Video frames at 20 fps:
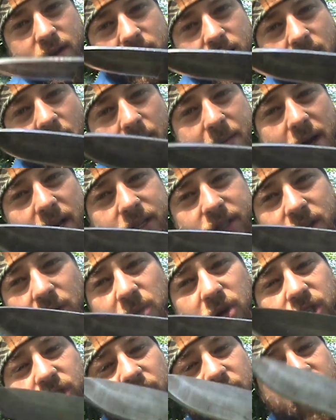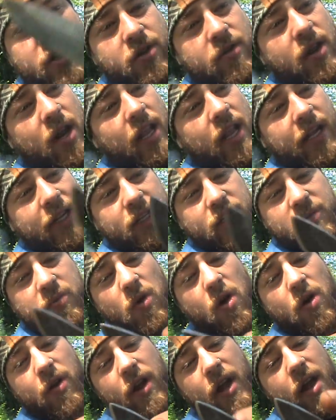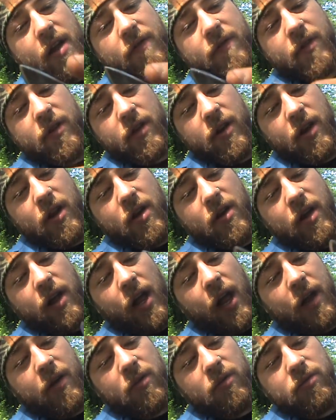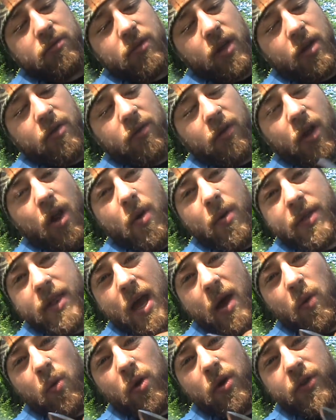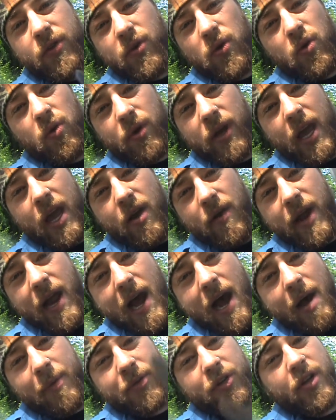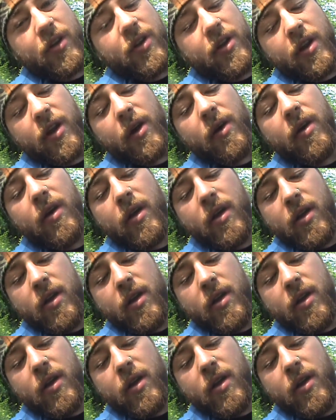I'm not so much into it. I like a small knife. You know, I don't go with that one tool carry option, you know.